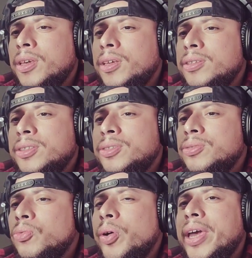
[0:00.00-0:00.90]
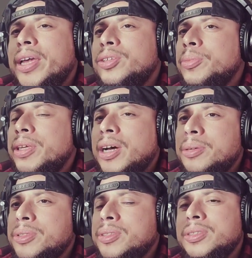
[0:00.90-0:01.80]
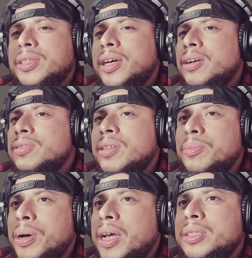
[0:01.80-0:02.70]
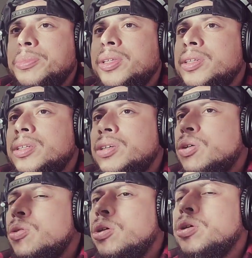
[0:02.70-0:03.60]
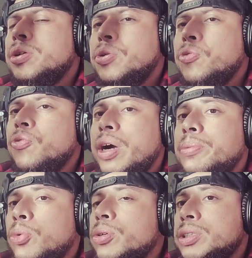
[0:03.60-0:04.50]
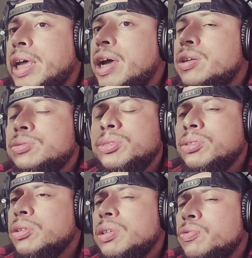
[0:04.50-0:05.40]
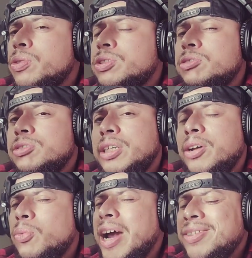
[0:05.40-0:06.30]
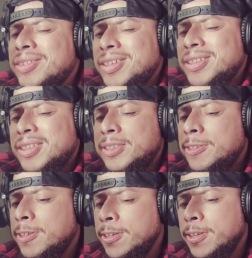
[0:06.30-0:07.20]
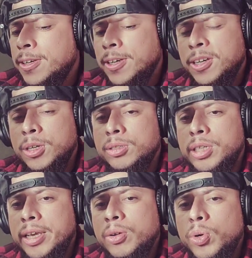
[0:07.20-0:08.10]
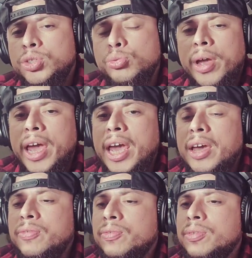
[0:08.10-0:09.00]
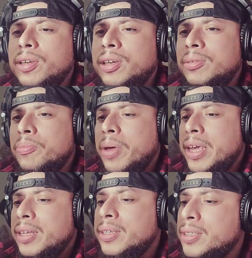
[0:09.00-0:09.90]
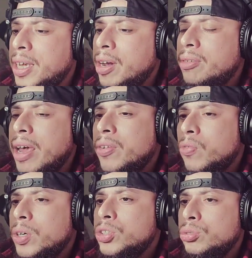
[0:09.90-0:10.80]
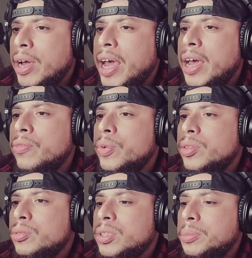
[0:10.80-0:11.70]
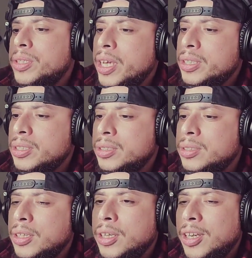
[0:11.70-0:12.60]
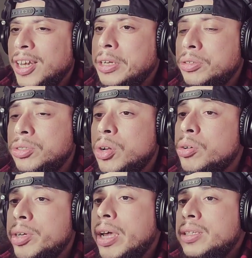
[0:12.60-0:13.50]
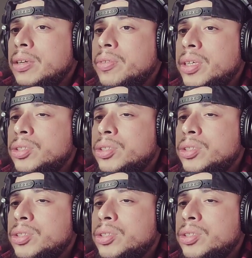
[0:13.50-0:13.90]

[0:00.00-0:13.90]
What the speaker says: And just way too many options of sounds, and then the possibility to go on and go find more sounds when you're looking for a certain sound, rather than just taking what you have and making a sound out of what you have with those limitations and using your creativity.